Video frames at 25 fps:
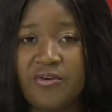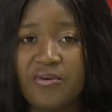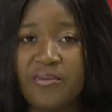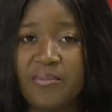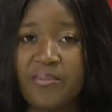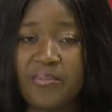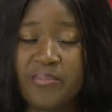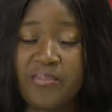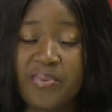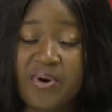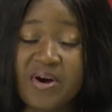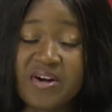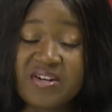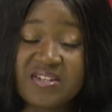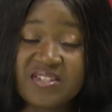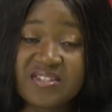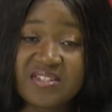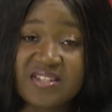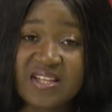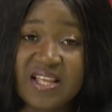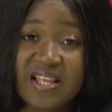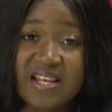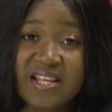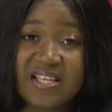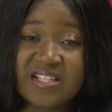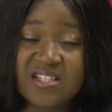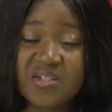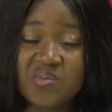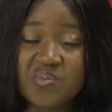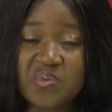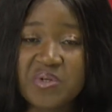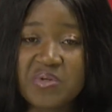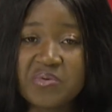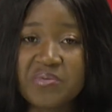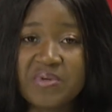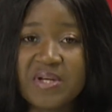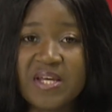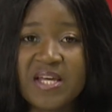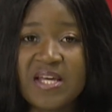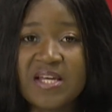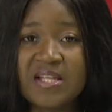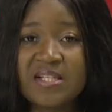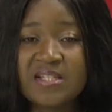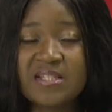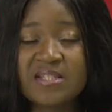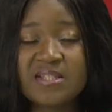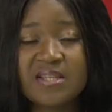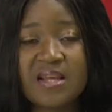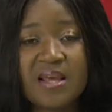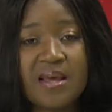Personal
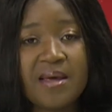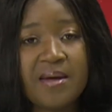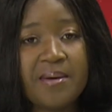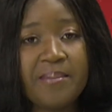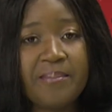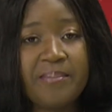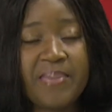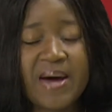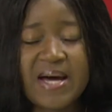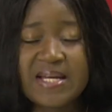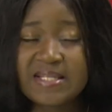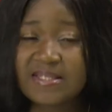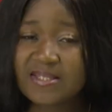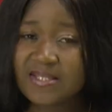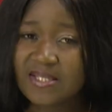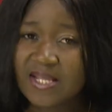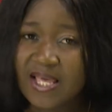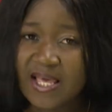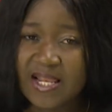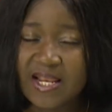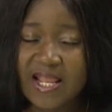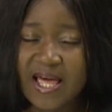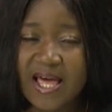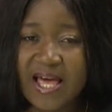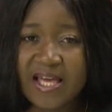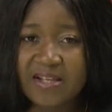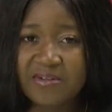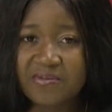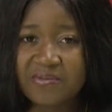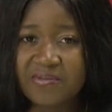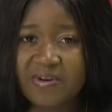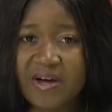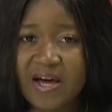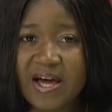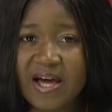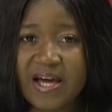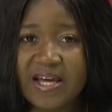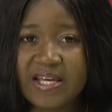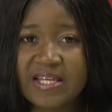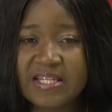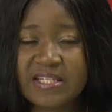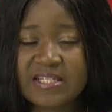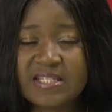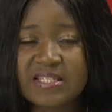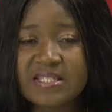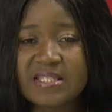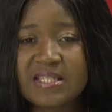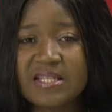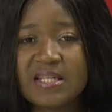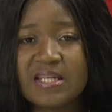experience, personal
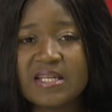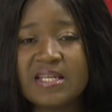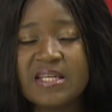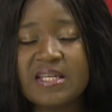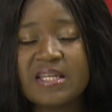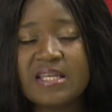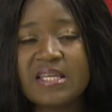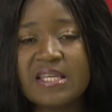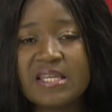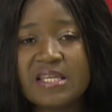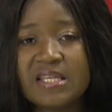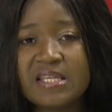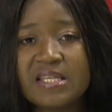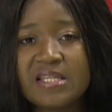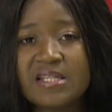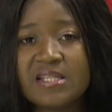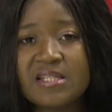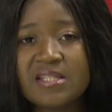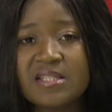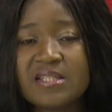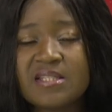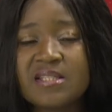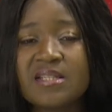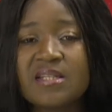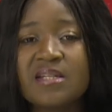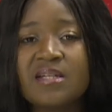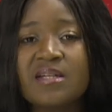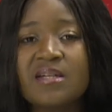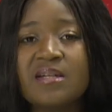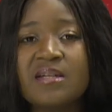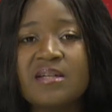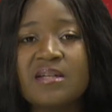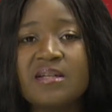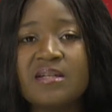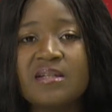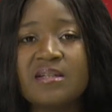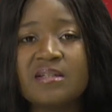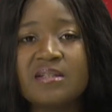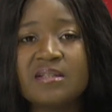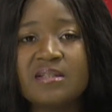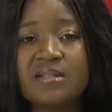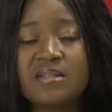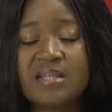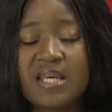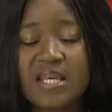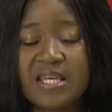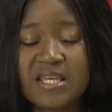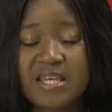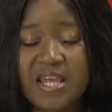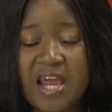advice is
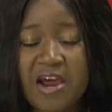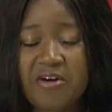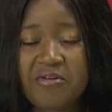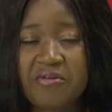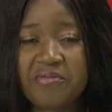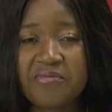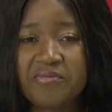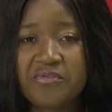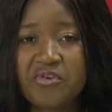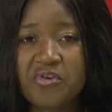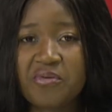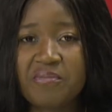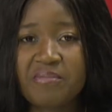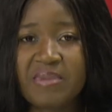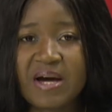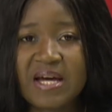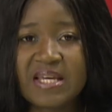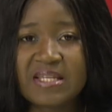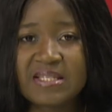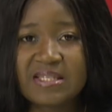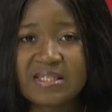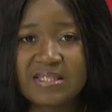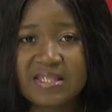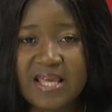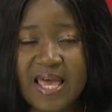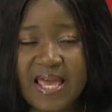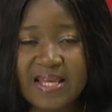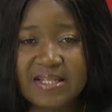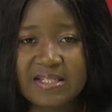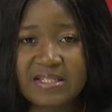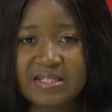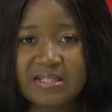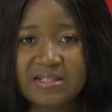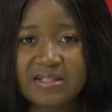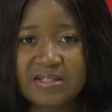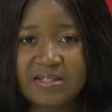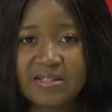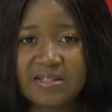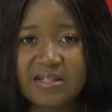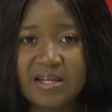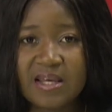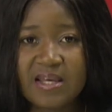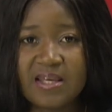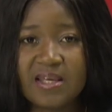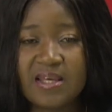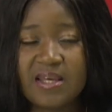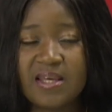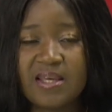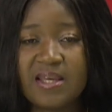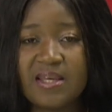take care of your mindset.
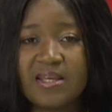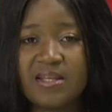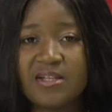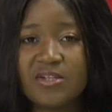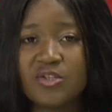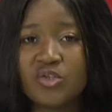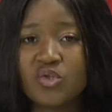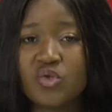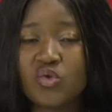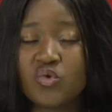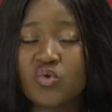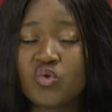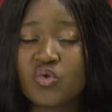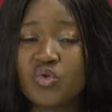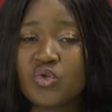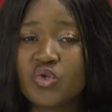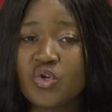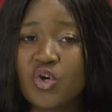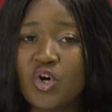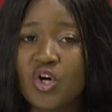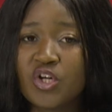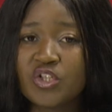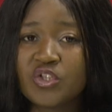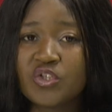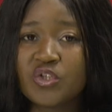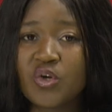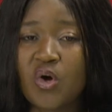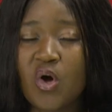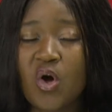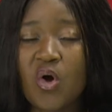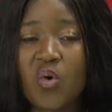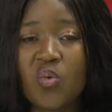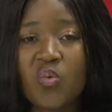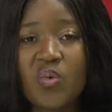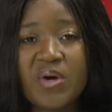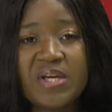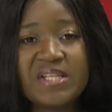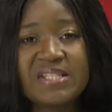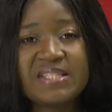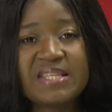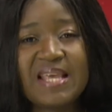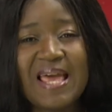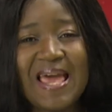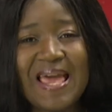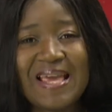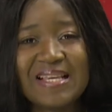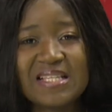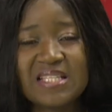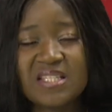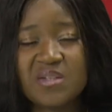Do not always
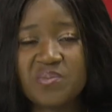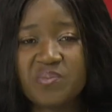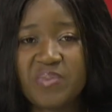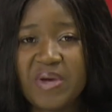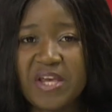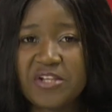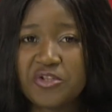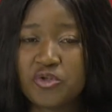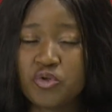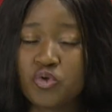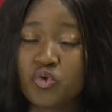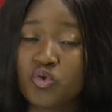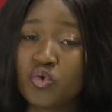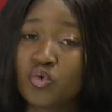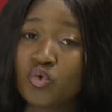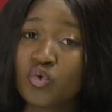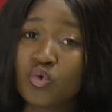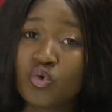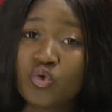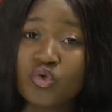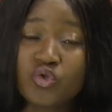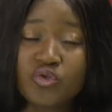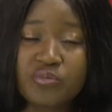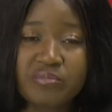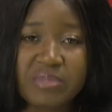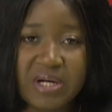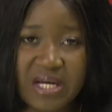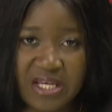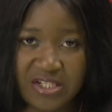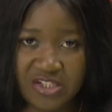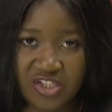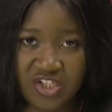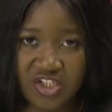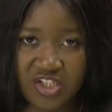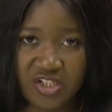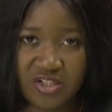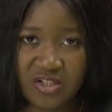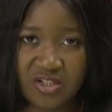expect too much